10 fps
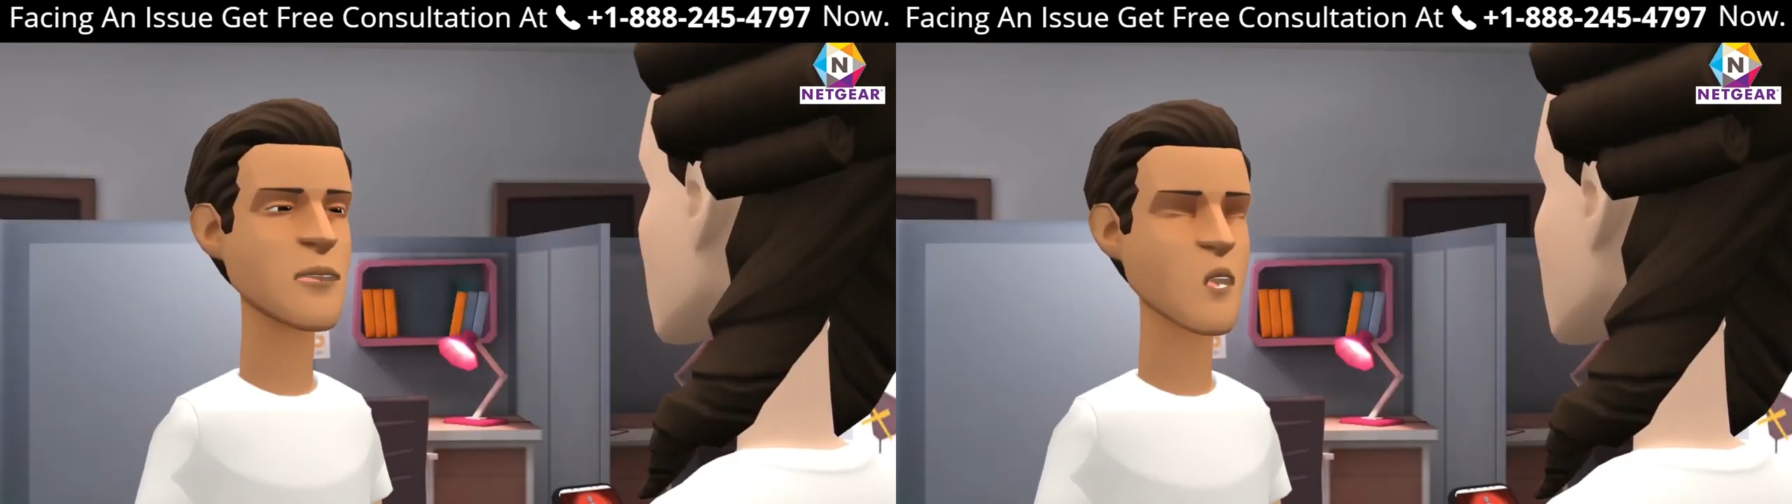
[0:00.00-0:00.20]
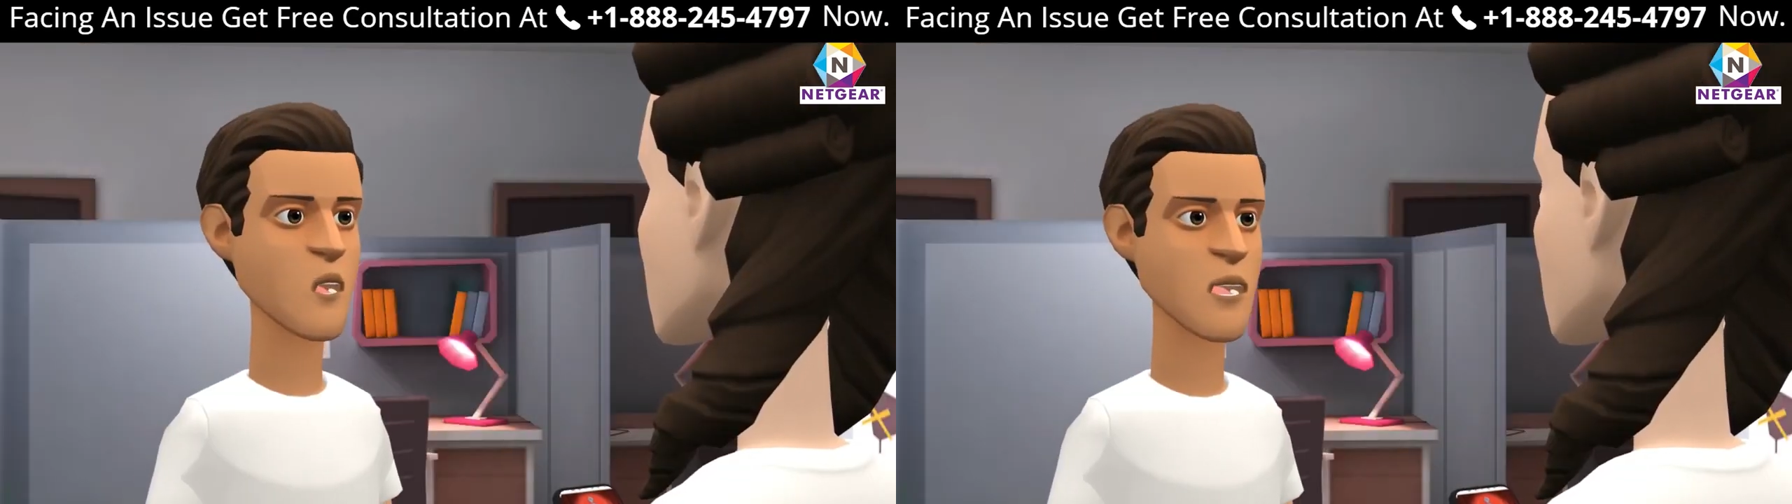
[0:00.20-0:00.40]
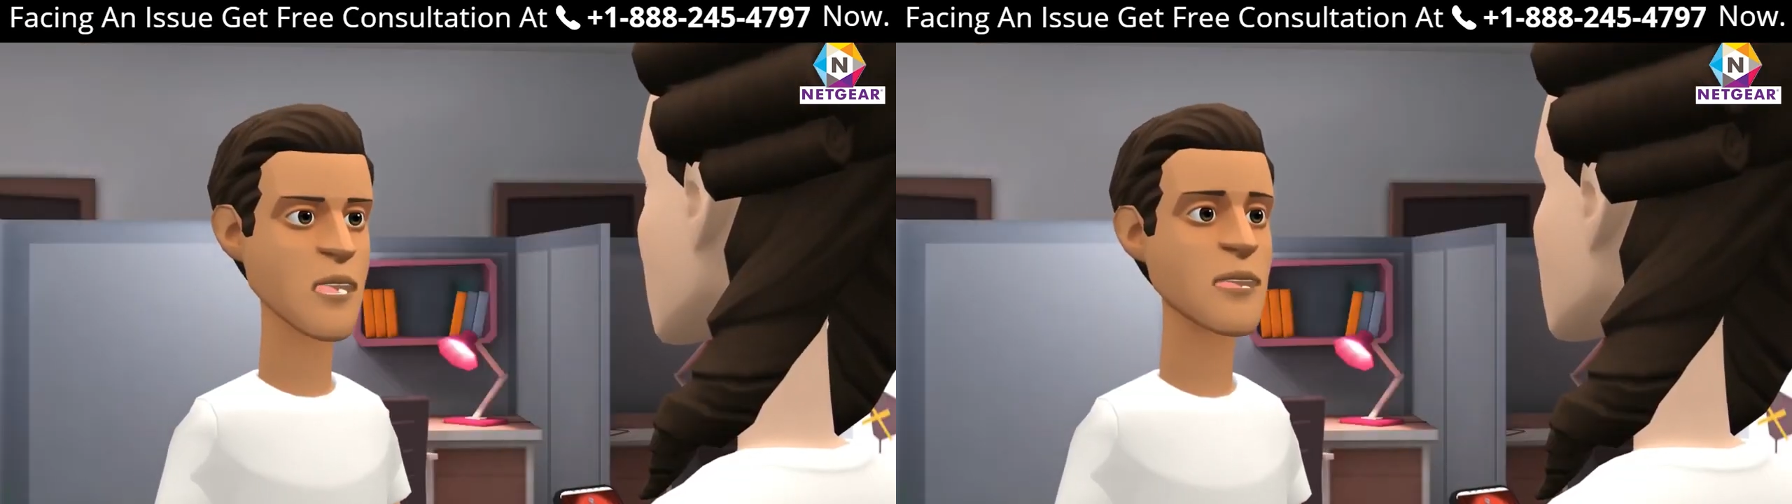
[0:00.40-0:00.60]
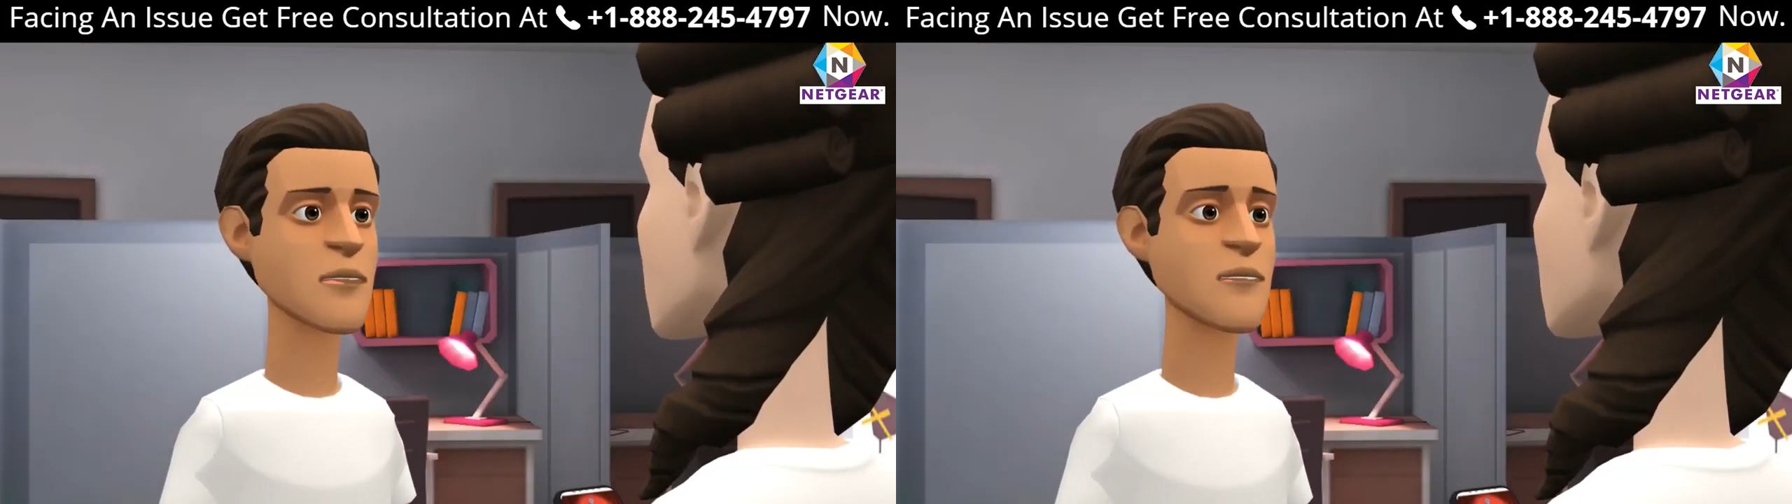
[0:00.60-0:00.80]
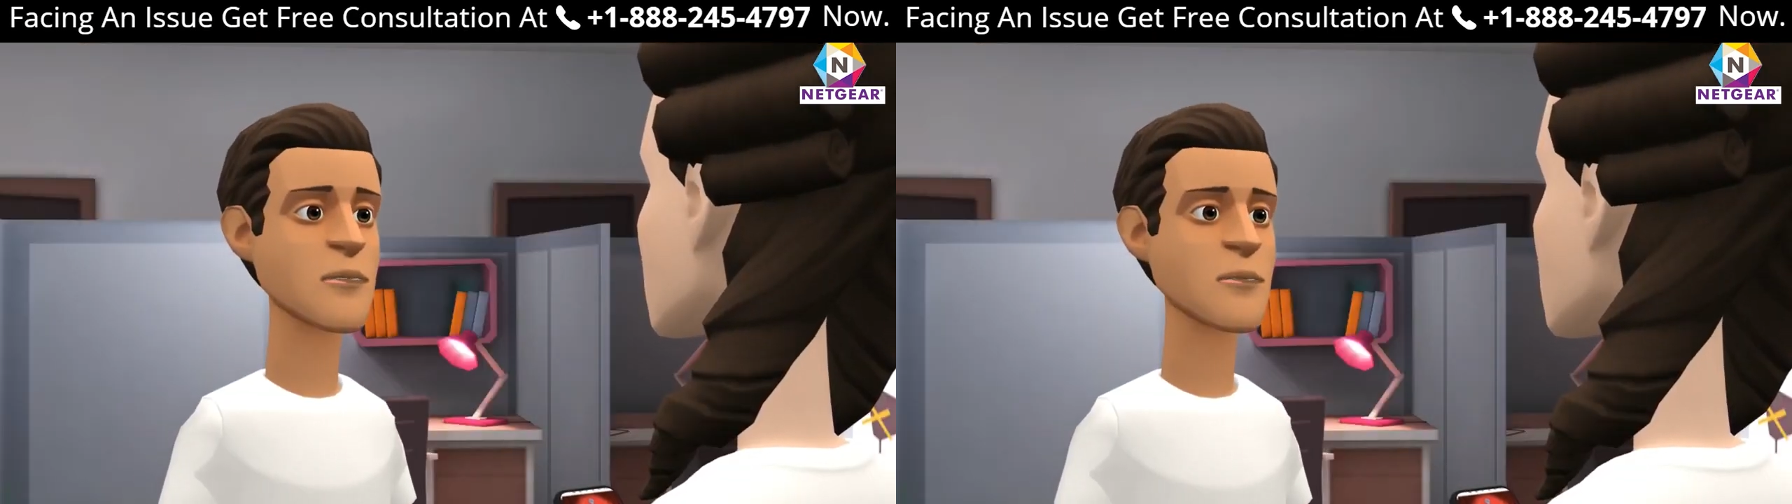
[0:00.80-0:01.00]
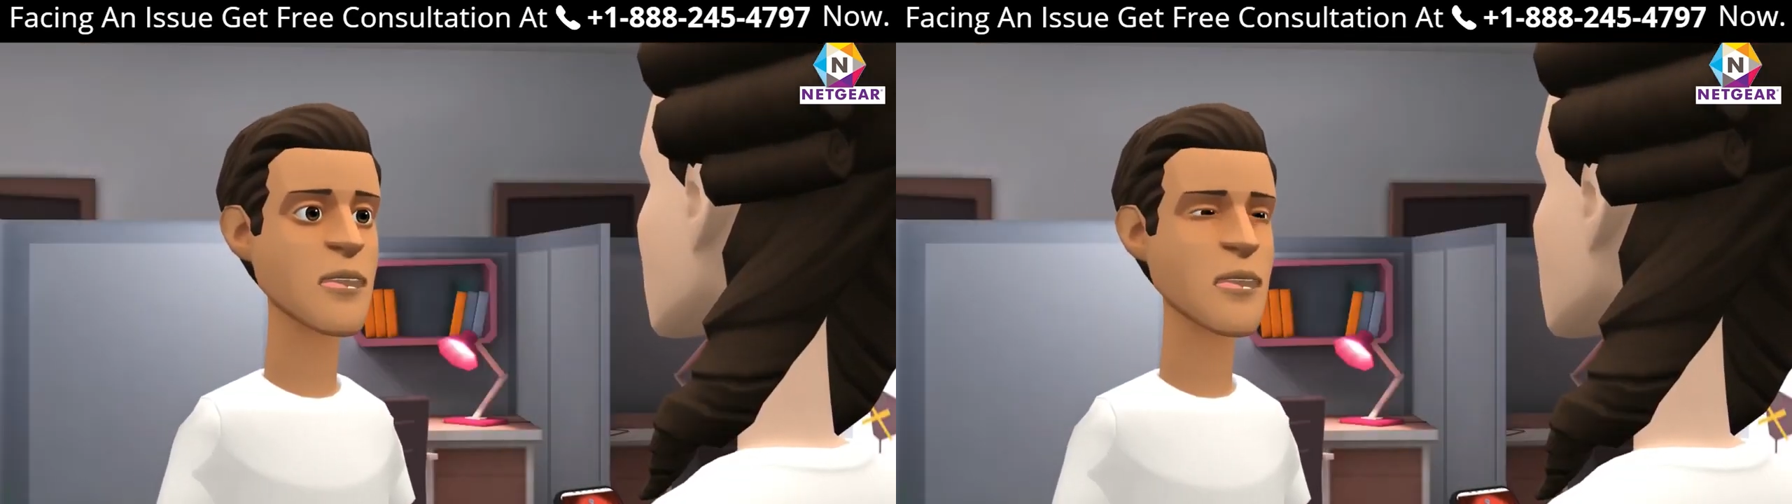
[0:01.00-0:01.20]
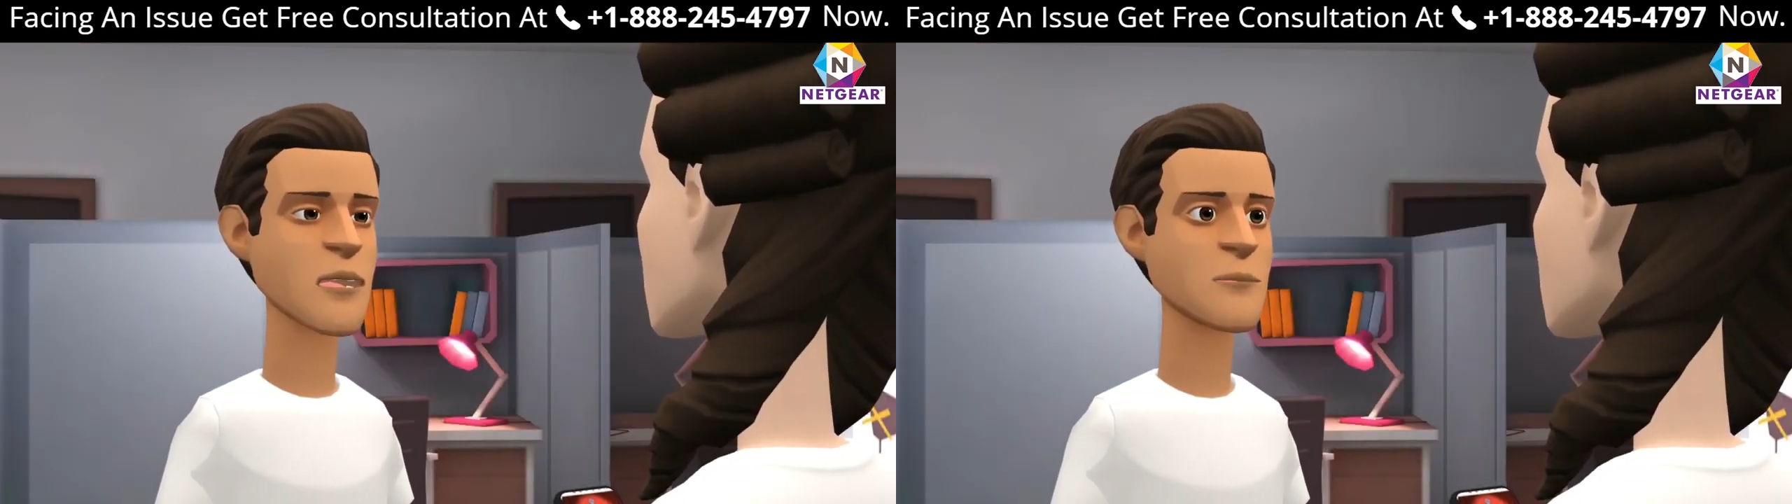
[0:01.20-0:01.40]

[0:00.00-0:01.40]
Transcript: for the Wi-Fi setting,